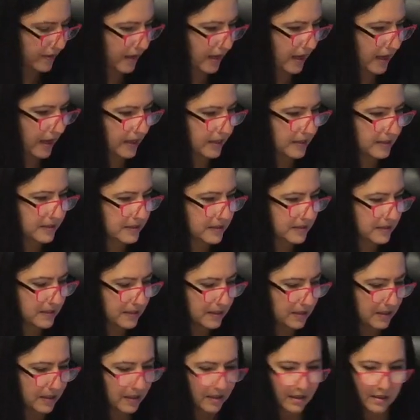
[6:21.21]

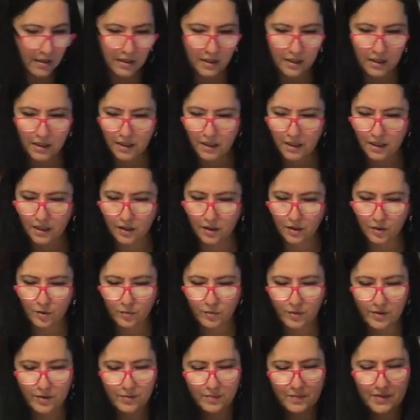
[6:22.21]
that here
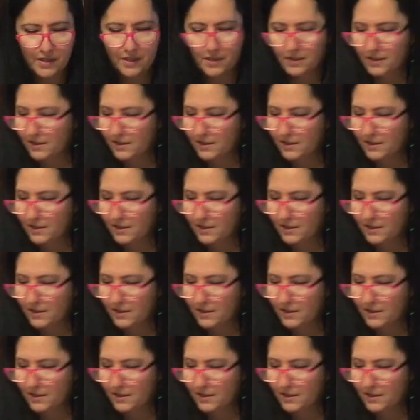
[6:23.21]
with me.